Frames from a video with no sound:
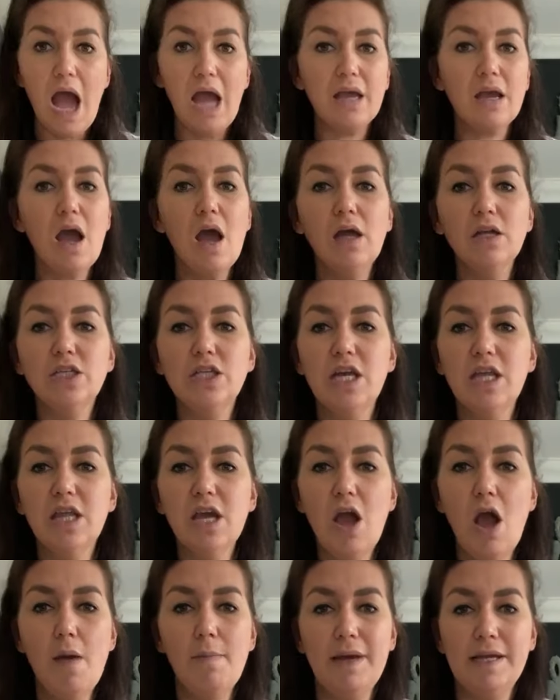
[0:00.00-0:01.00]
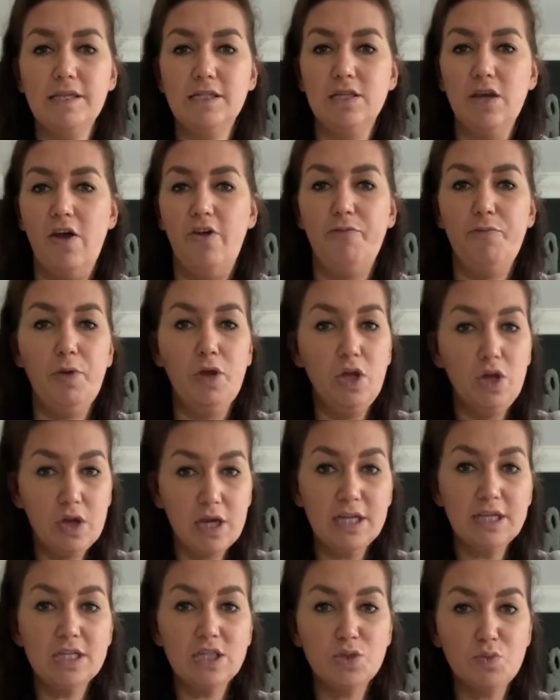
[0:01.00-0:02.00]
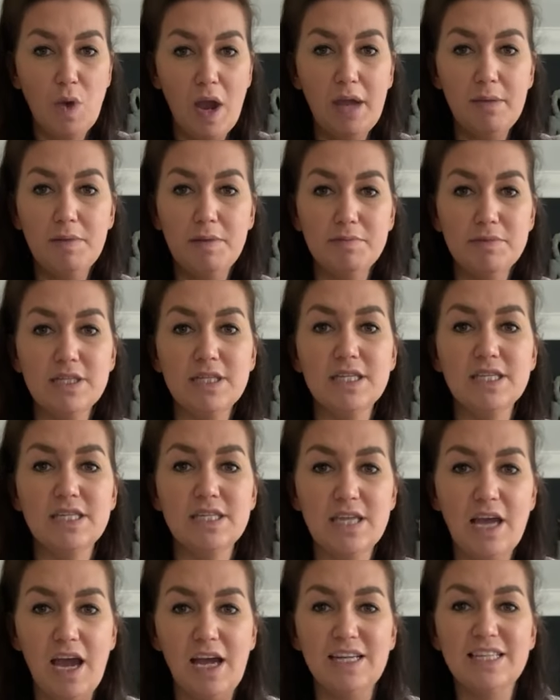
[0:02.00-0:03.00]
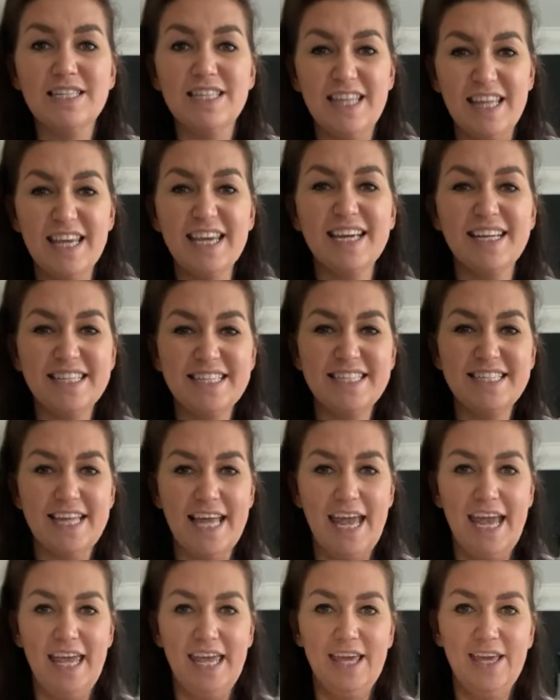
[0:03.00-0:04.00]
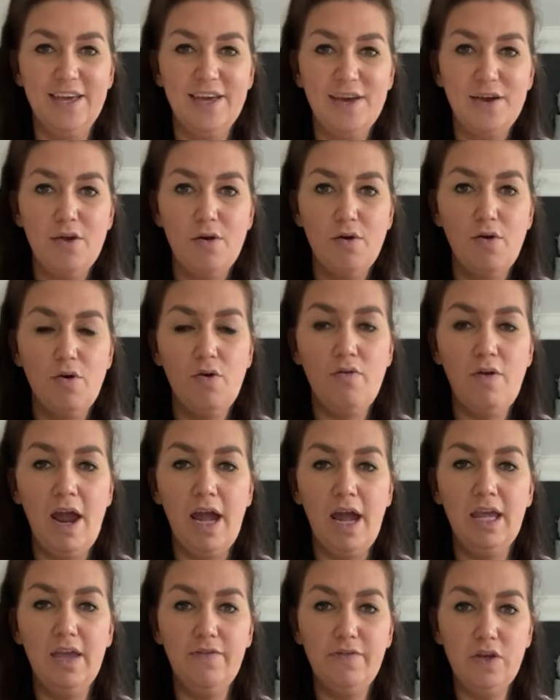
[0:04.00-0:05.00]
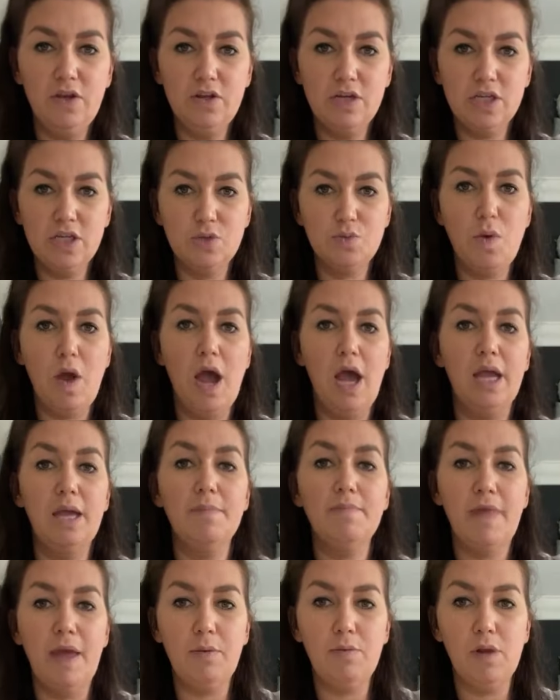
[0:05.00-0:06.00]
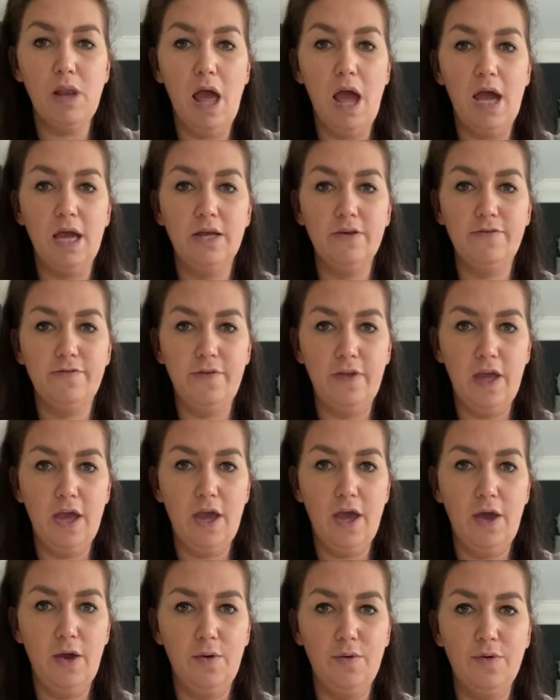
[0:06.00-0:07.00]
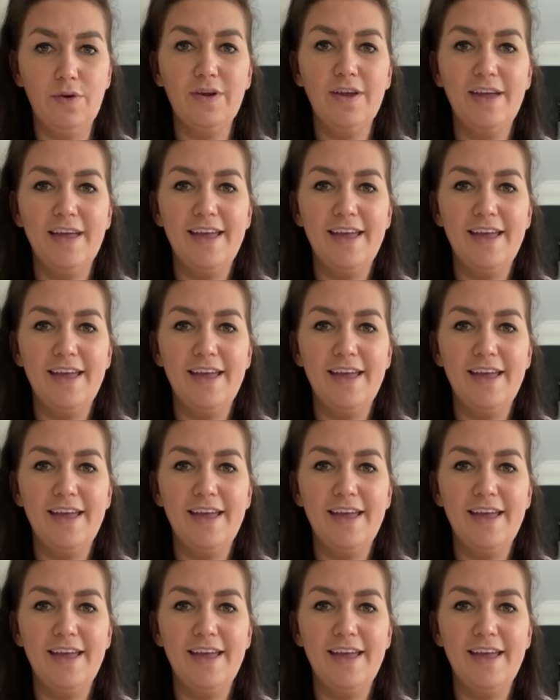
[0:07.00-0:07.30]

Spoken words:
I can't turn the comments off, but you can swipe them to the side so that you can see. All right, if you just swipe, they will hide for you.